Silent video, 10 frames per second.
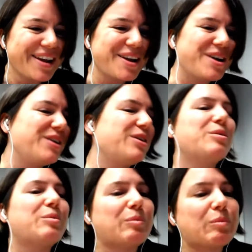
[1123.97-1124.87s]

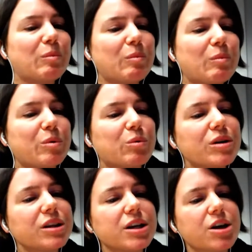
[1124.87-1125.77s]
but
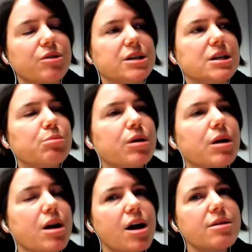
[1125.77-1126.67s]
really going deep.
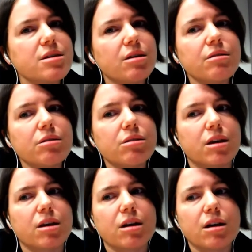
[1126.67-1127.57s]
And the other
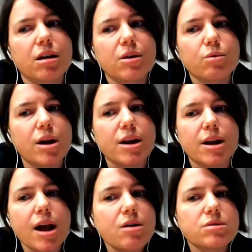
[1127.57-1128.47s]
thing right
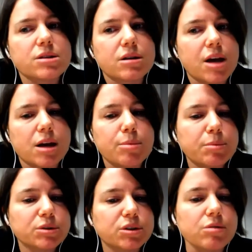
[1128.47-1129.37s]
now is that a lot of
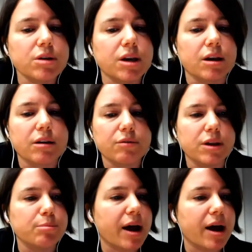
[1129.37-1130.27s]
people don't get
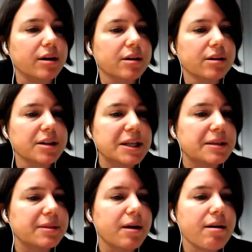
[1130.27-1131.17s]
feedback.
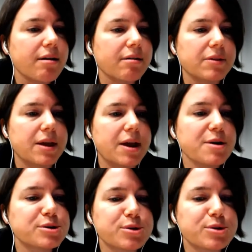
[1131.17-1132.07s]
Like, there
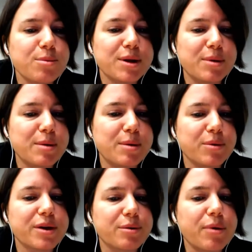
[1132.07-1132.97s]
are so many people,
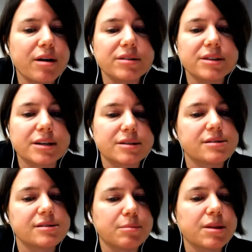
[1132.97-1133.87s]
there are bottlenecks in
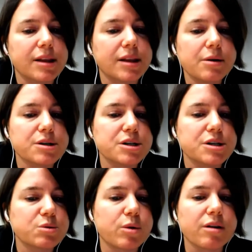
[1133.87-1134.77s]
some of the
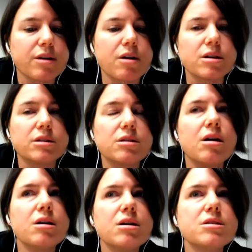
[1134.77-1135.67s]
languages where there are a
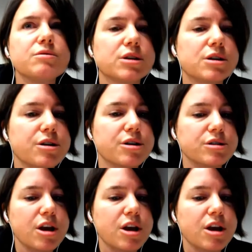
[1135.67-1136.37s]
ton of learners